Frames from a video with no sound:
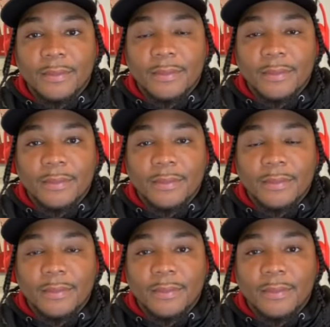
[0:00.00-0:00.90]

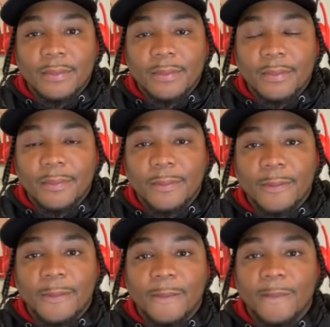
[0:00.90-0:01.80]

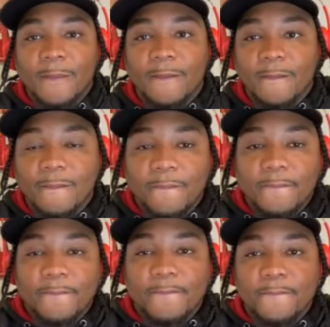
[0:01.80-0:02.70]

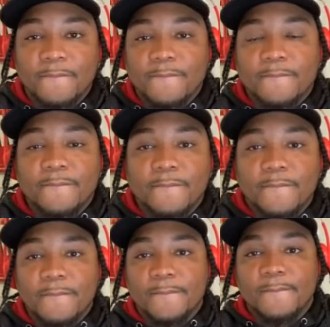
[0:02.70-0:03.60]

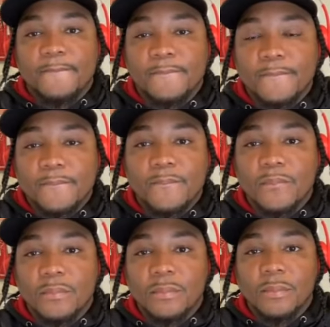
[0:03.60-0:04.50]

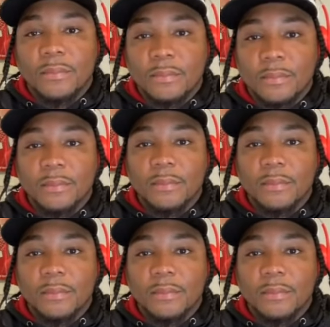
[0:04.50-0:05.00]
[no speech]